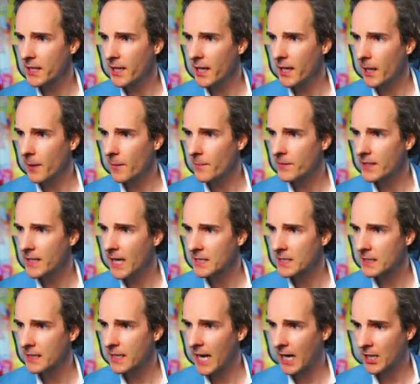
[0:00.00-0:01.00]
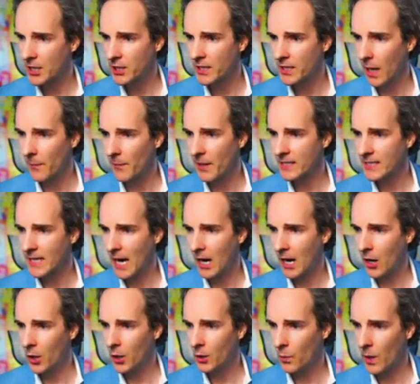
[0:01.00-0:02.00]
here yesterday actually coming
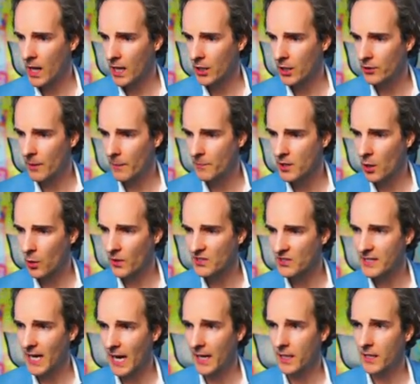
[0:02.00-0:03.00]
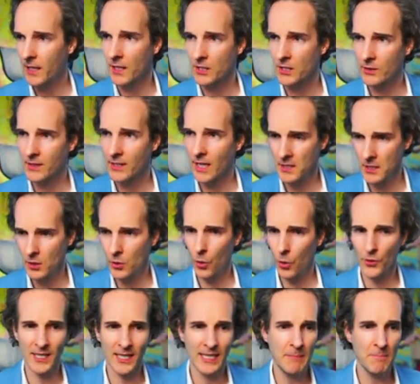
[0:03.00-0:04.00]
down while crypto was tanking. So it doesn't
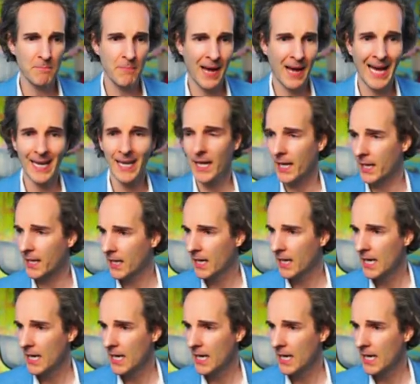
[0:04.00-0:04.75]
cause any panic